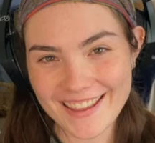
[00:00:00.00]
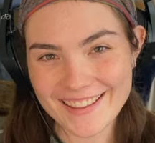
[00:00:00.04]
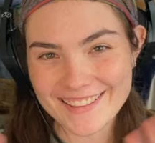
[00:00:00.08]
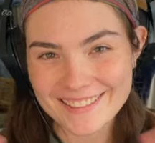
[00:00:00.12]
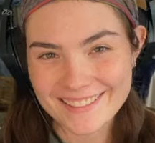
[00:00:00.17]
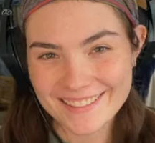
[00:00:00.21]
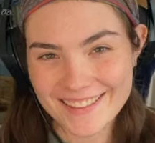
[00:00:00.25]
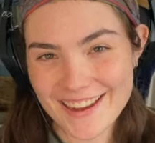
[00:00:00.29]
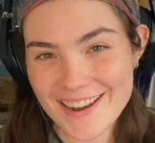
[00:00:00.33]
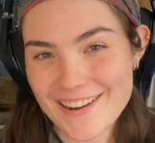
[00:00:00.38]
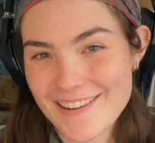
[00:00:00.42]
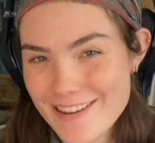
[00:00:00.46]

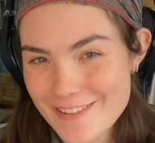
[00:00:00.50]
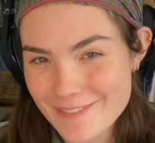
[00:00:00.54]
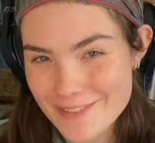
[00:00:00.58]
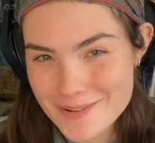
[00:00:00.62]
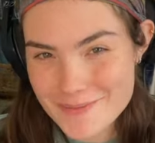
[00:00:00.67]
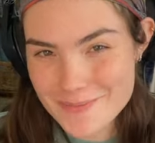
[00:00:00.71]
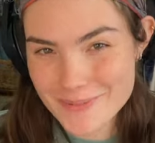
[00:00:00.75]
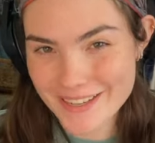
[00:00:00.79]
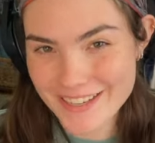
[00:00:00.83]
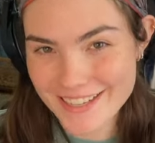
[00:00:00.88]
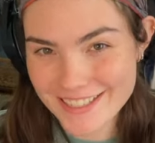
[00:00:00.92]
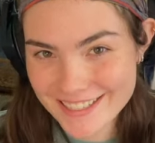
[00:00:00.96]
Hello,
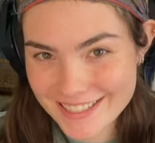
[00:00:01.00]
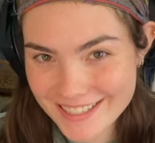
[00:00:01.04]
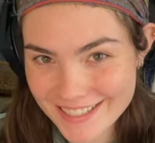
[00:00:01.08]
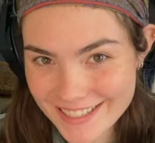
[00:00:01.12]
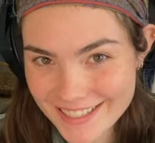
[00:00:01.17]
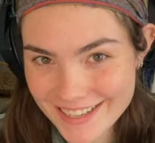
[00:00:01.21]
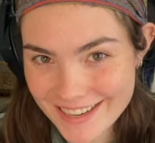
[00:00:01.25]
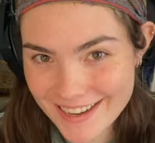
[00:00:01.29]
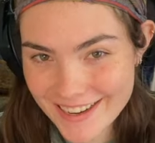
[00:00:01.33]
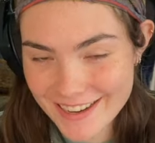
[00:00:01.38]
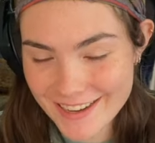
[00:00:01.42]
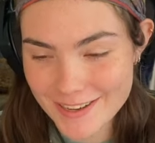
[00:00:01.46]

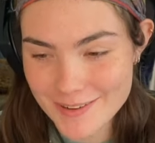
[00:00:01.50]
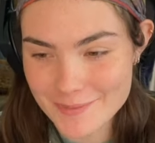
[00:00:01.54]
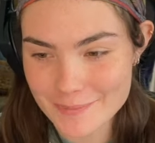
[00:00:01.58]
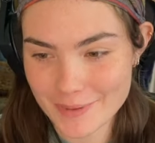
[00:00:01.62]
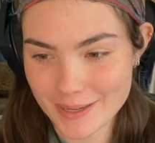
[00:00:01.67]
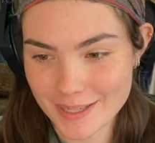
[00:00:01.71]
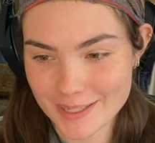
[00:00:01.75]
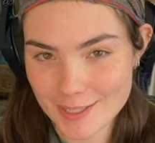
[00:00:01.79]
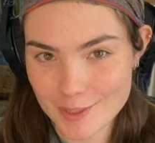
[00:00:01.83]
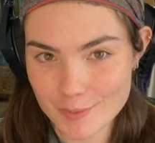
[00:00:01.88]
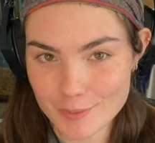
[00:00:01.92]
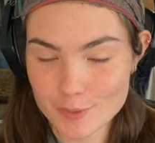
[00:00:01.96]
everybody.
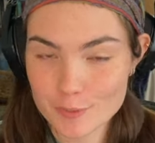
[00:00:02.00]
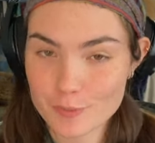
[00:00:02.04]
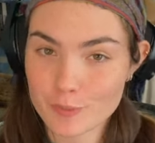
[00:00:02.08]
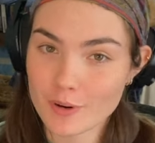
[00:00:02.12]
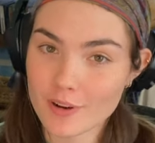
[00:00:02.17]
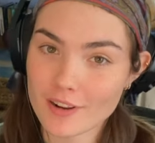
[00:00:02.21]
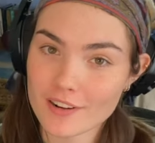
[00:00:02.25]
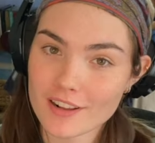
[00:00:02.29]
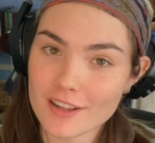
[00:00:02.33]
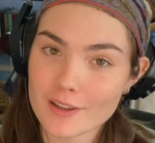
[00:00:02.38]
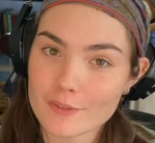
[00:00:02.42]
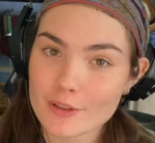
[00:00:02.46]
My name is
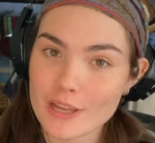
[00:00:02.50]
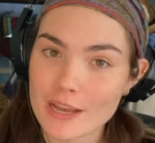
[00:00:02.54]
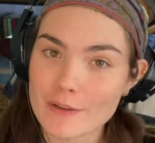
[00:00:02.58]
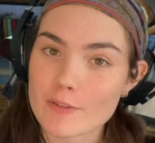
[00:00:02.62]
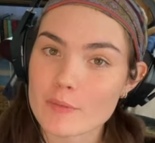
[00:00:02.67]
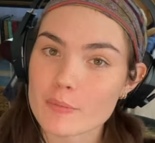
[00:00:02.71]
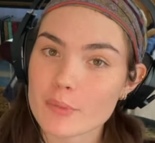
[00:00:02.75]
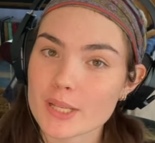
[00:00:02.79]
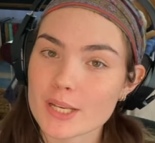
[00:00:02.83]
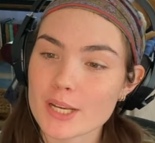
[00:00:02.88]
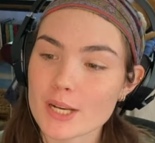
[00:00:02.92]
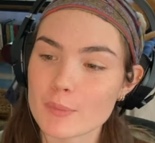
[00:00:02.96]
Prana, if you haven't
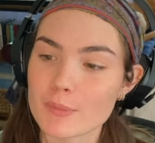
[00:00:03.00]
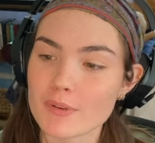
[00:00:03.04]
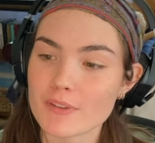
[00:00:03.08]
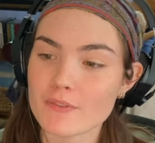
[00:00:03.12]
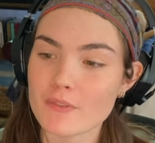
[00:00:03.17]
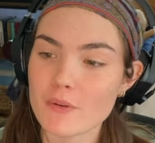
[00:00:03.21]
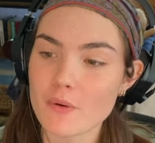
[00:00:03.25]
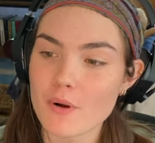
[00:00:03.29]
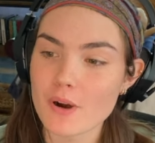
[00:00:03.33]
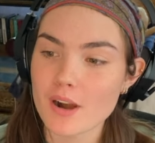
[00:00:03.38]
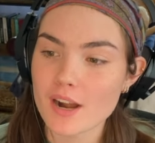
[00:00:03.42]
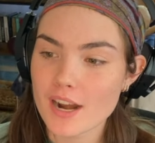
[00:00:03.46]
been here
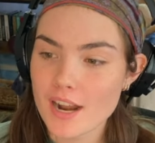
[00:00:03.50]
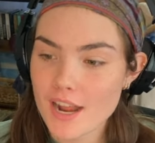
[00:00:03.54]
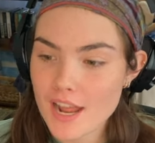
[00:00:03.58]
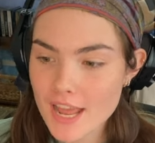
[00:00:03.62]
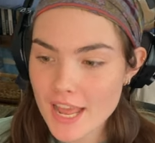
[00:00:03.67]
before.